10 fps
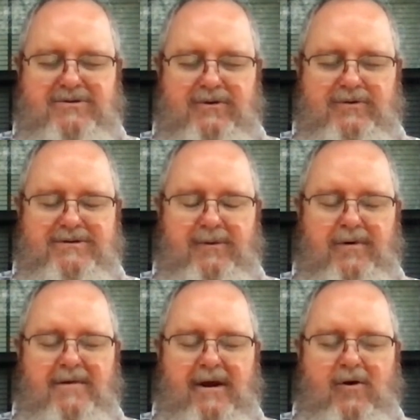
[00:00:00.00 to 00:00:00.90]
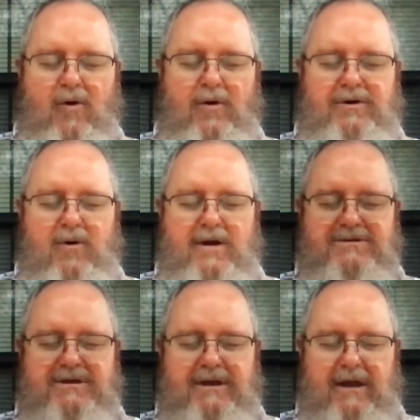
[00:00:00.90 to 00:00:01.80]
truths, that we may grow in
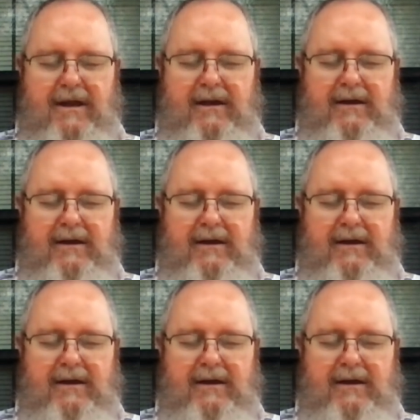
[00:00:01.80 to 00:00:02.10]
grace today.